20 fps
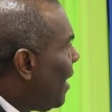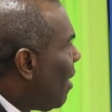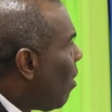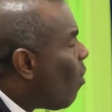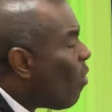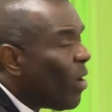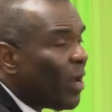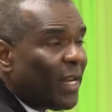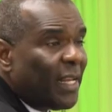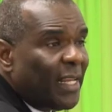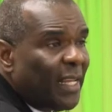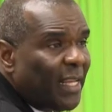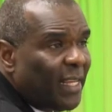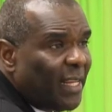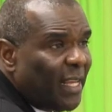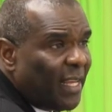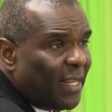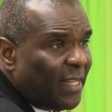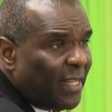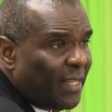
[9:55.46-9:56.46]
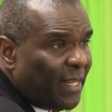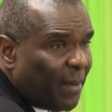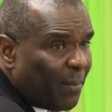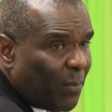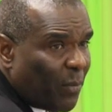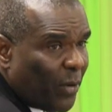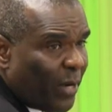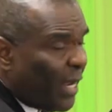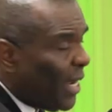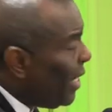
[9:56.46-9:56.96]
all the
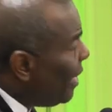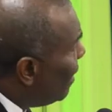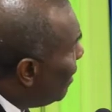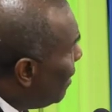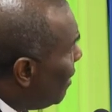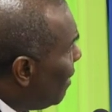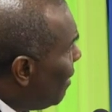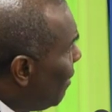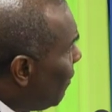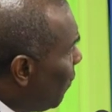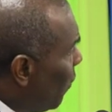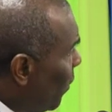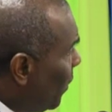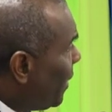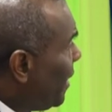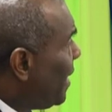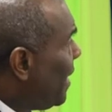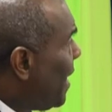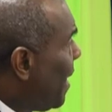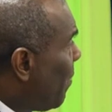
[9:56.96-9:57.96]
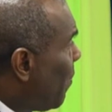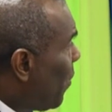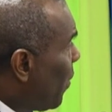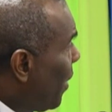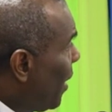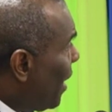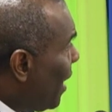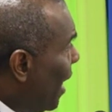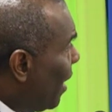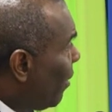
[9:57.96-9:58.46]
debris, floating
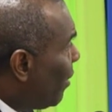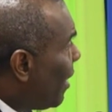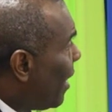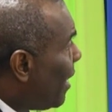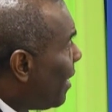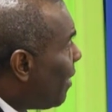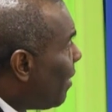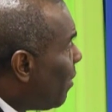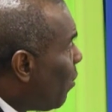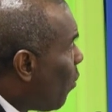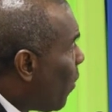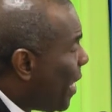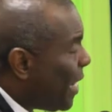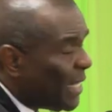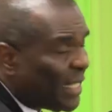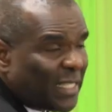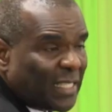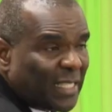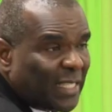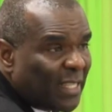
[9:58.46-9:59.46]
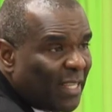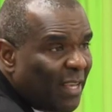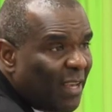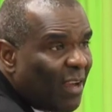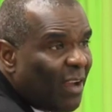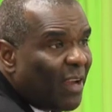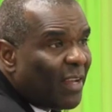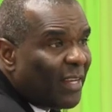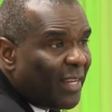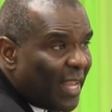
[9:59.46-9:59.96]
debris and other waste
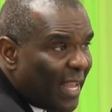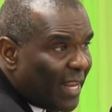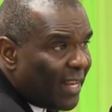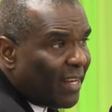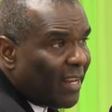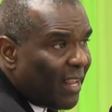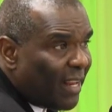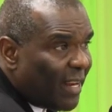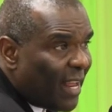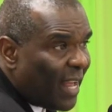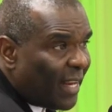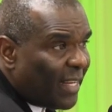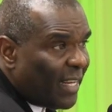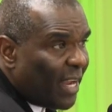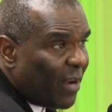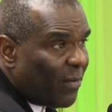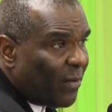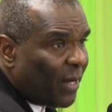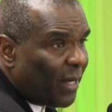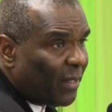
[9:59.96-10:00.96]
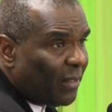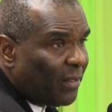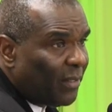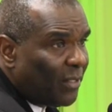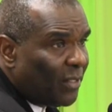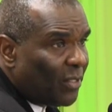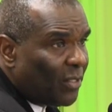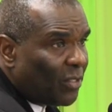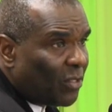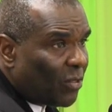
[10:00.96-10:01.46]
in that area.
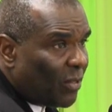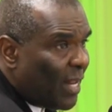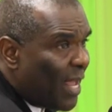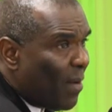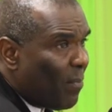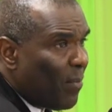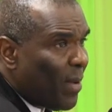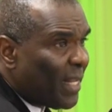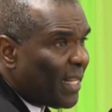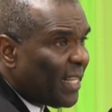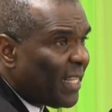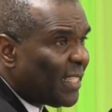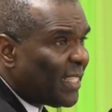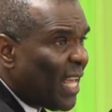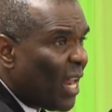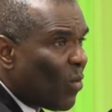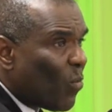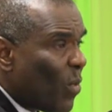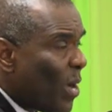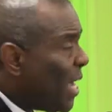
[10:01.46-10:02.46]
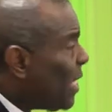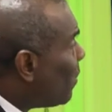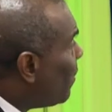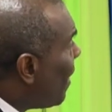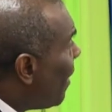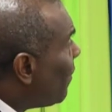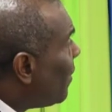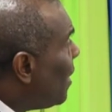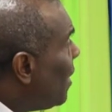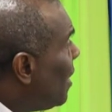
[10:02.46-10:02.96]
So there are methods and ways we have to